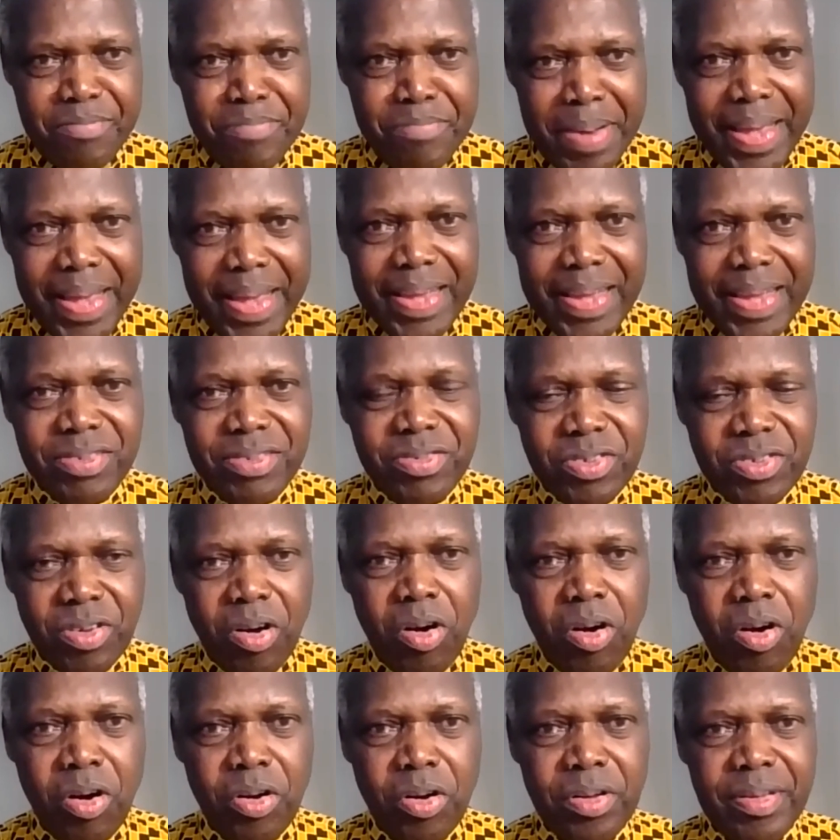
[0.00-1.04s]
based
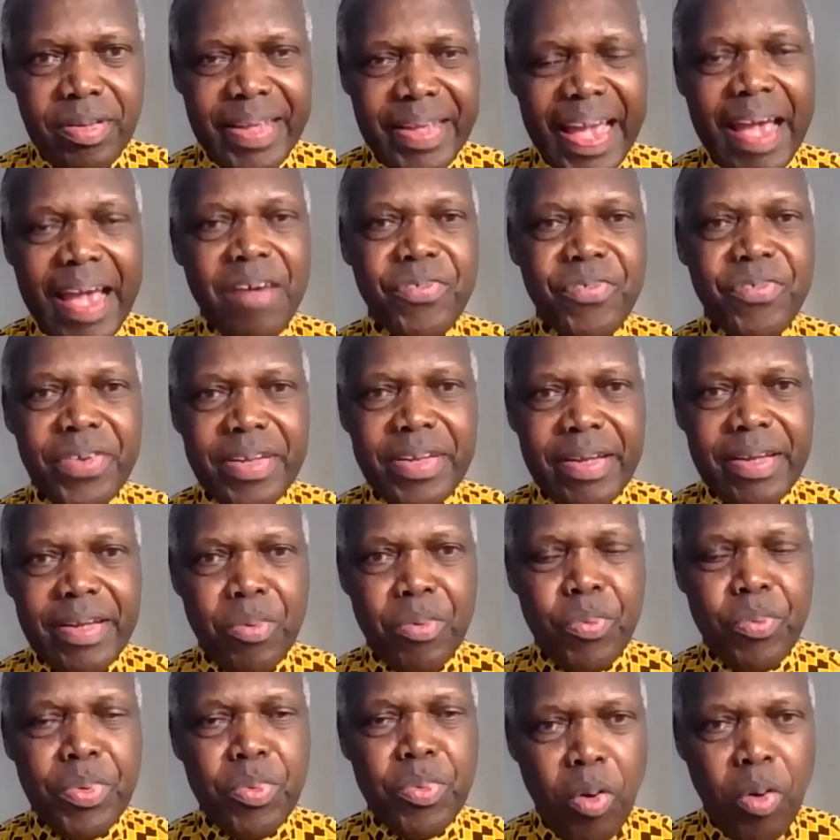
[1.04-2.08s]
on the Africa
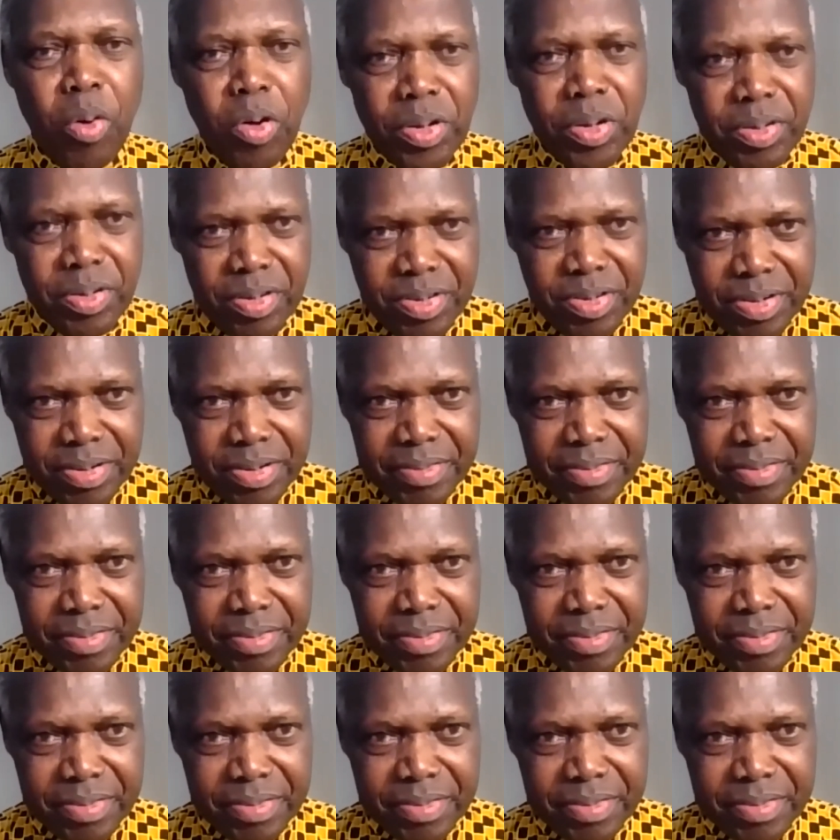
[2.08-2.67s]
we want,